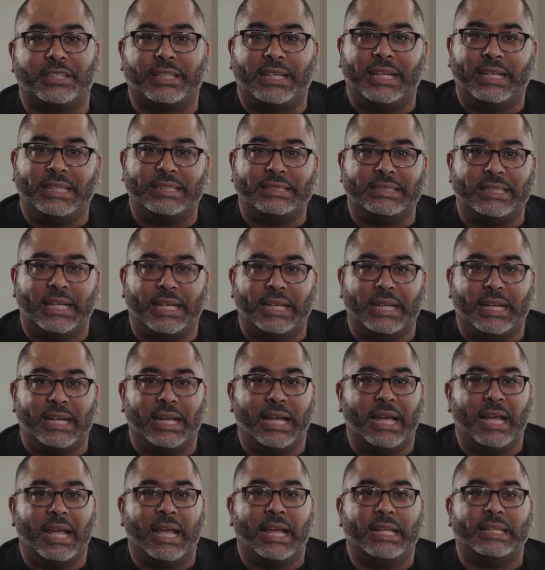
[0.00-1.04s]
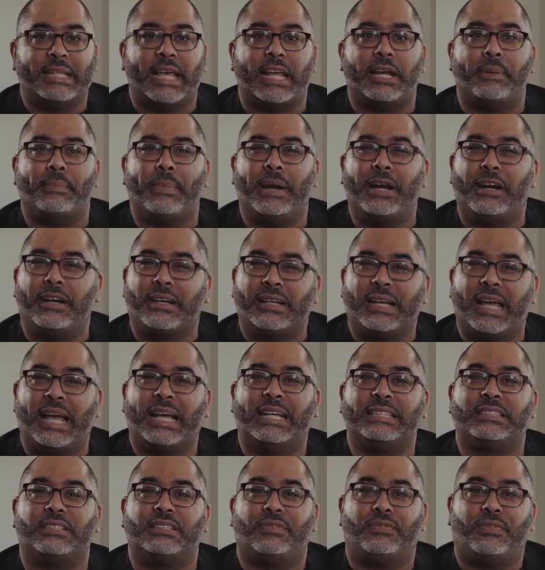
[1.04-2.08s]
King stated, that America
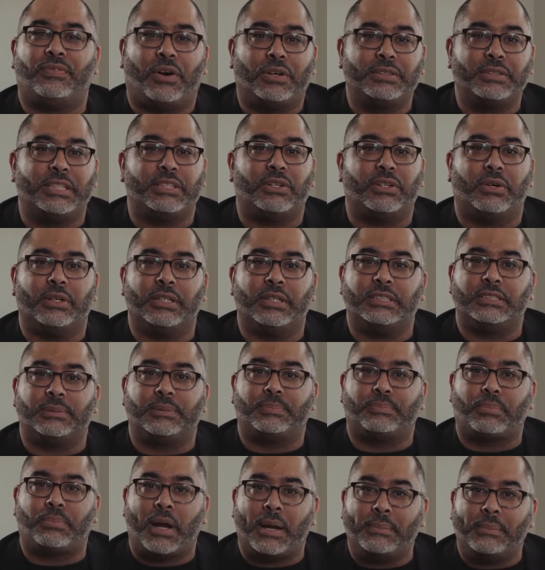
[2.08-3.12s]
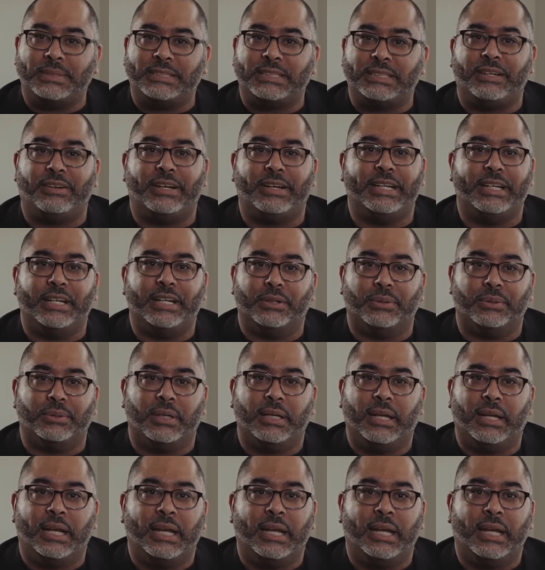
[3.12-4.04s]
has defaulted on its promissory note